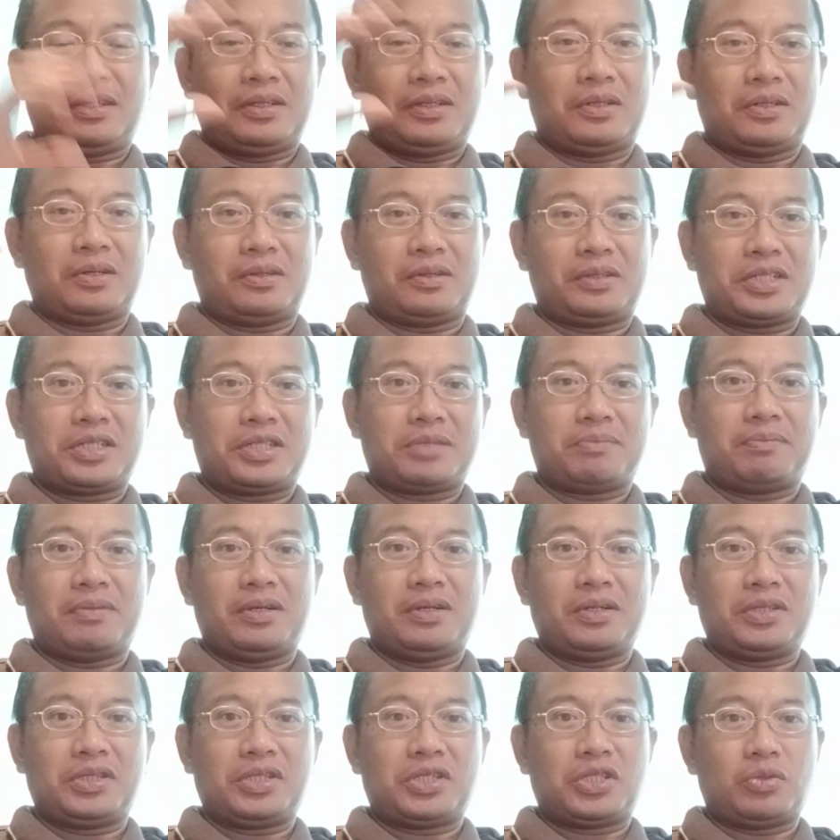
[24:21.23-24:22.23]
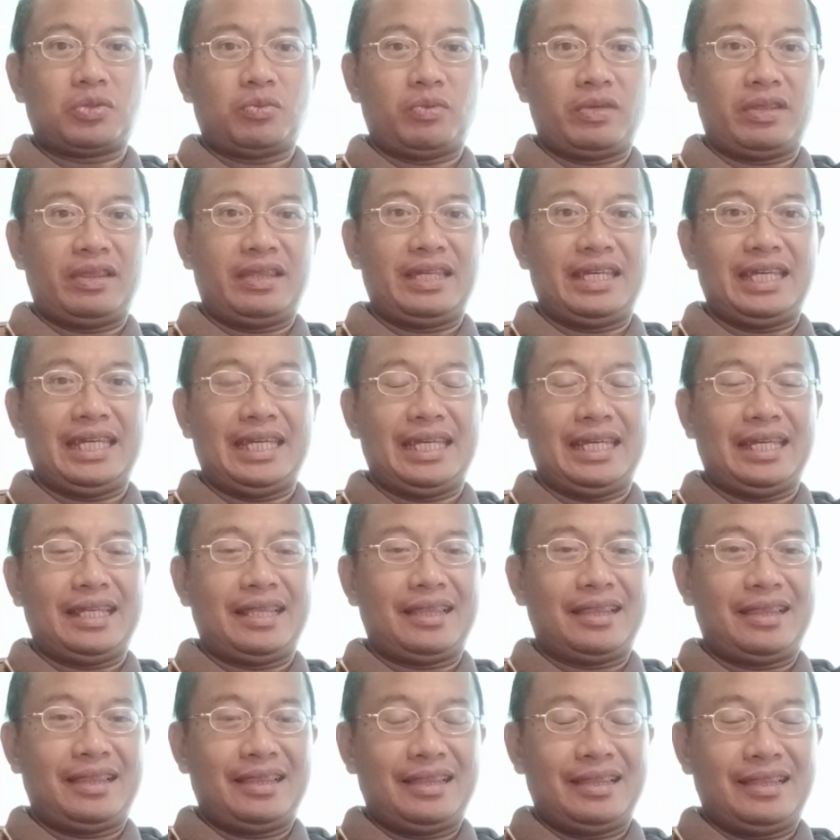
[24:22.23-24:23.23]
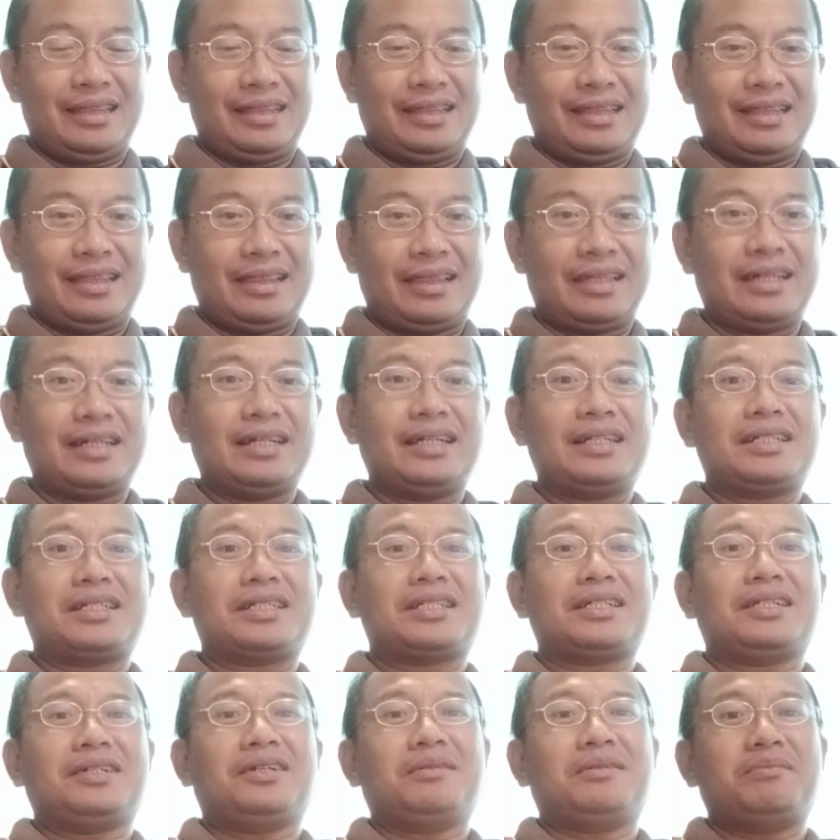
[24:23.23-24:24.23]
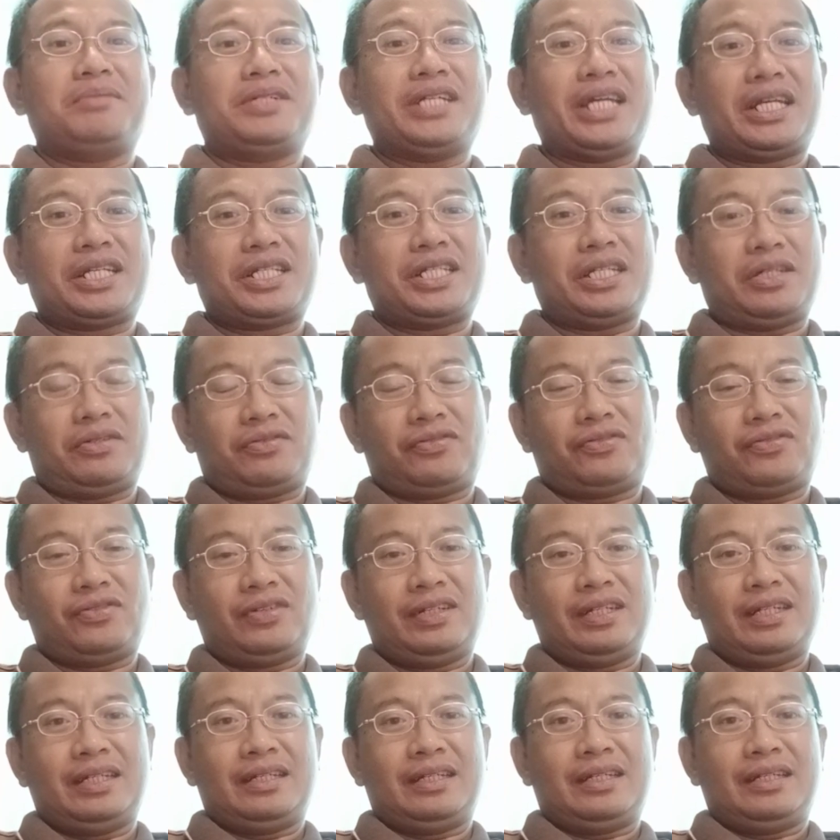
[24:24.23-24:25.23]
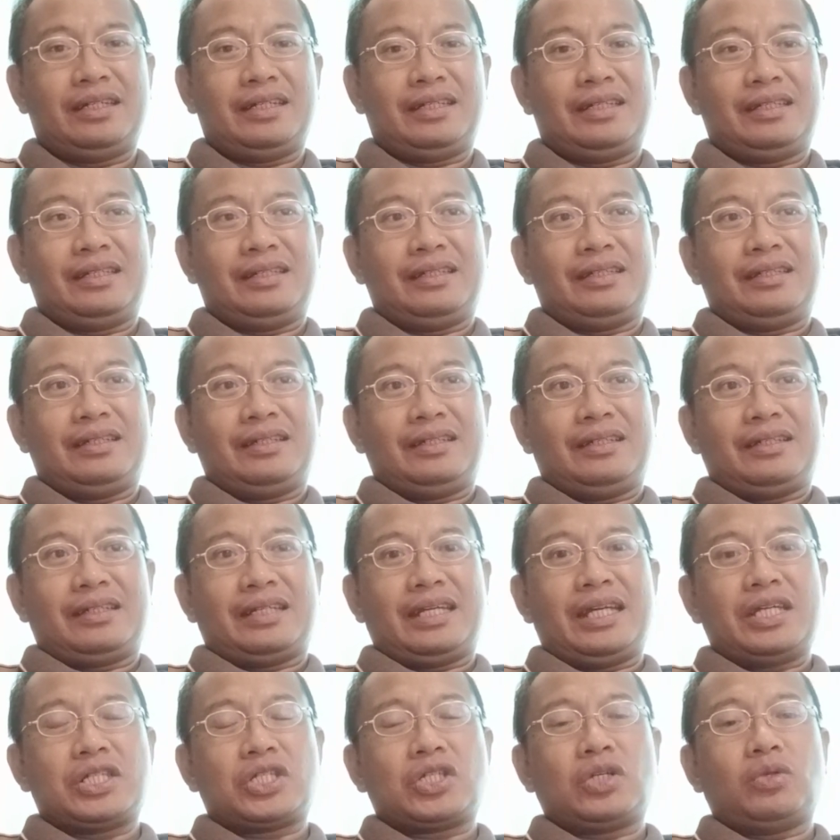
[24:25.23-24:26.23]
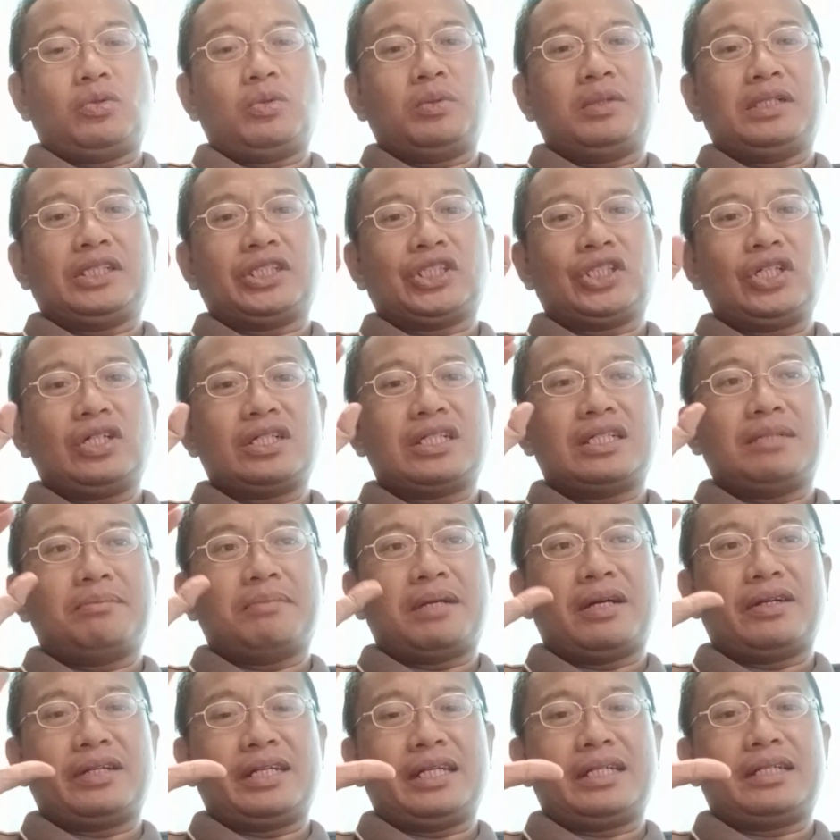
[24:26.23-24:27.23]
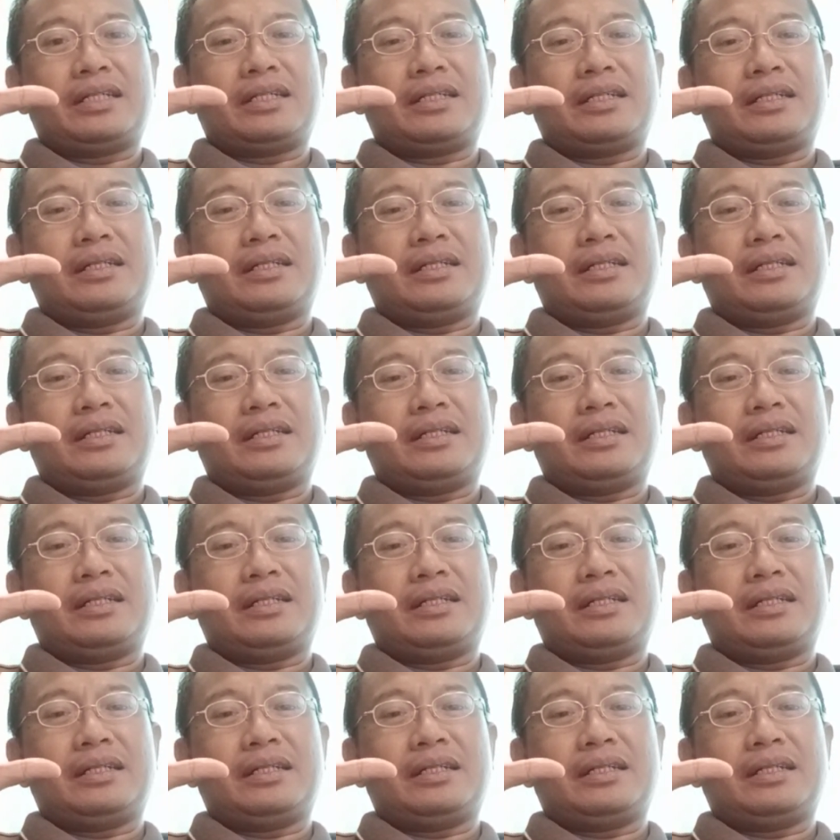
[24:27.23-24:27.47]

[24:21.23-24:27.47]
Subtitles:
corresponds with the third objective. Okay, so we will talk about it